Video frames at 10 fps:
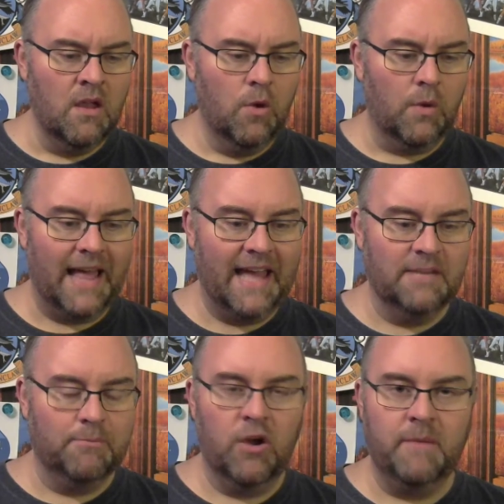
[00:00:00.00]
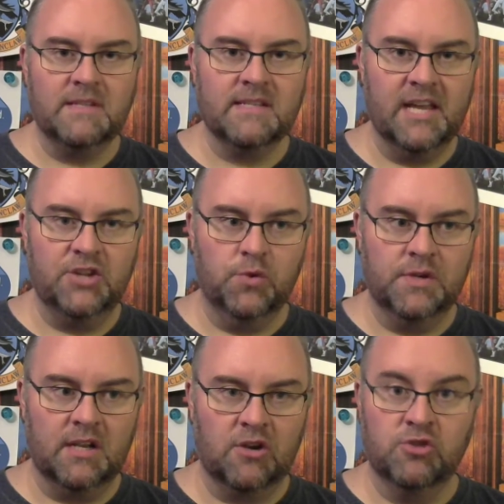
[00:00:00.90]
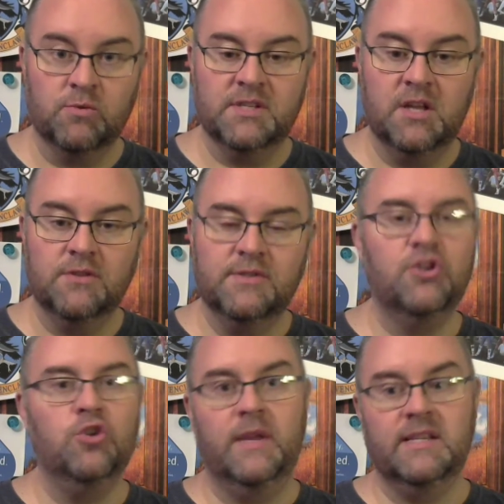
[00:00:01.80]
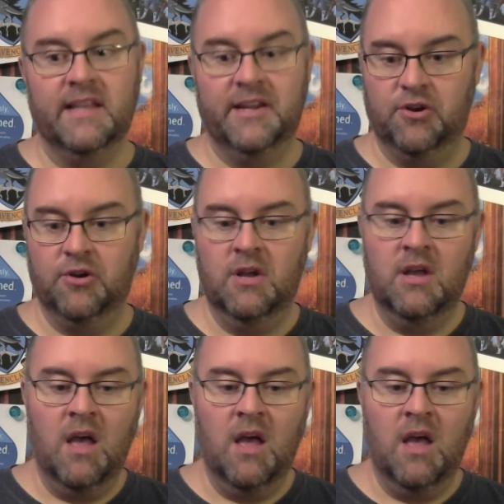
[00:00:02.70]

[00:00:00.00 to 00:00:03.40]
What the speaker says: Well, I had an appointment scheduled to learn the results 2 weeks later.